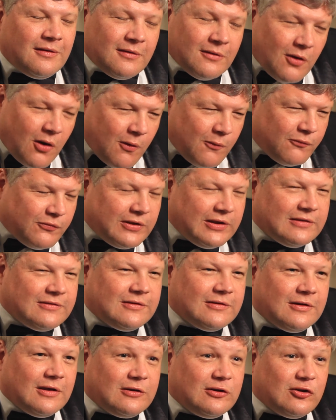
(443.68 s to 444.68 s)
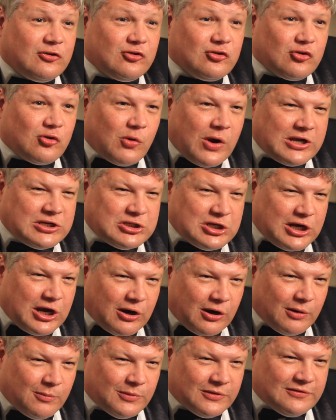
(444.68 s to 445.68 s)
Hopefully it's a
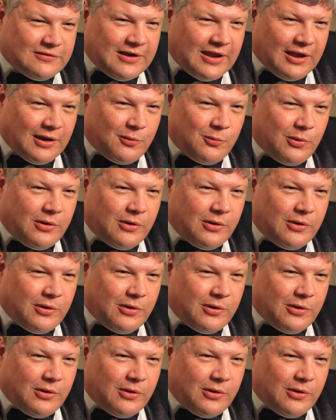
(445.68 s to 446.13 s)
discretionary mistake